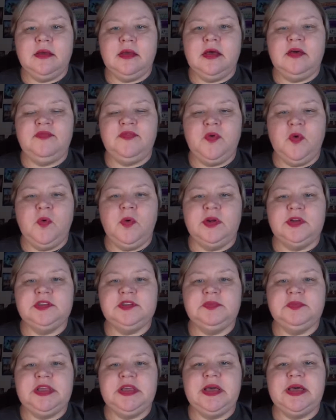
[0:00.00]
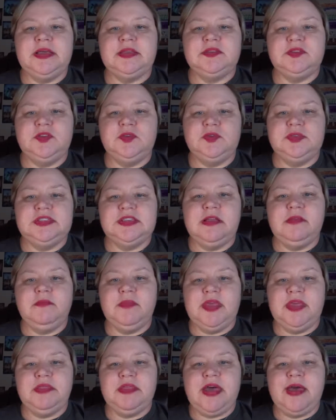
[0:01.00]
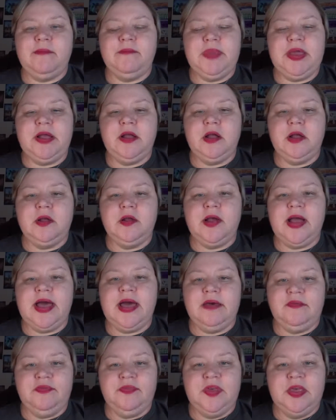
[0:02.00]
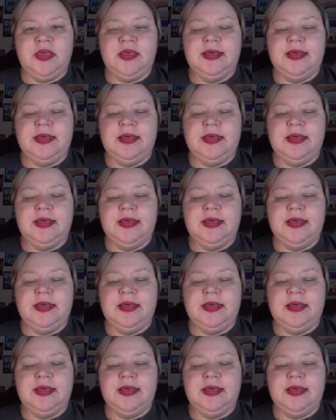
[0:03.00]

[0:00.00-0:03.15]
of course, because you sent me that paragraph